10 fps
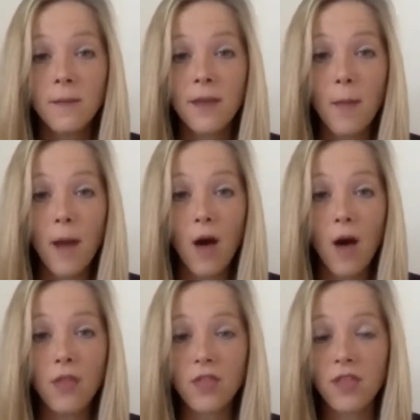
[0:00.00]
about
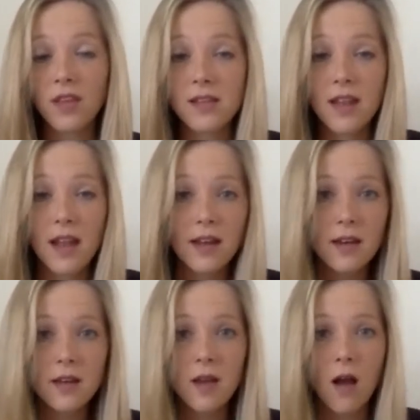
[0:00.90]
the things that I need
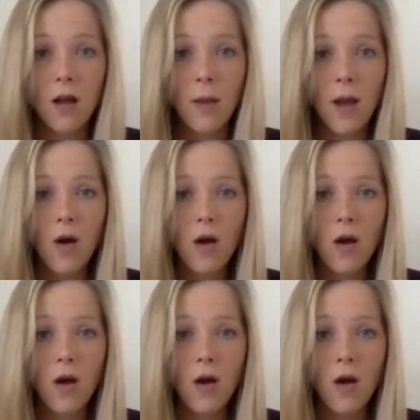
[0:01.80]
to talk about,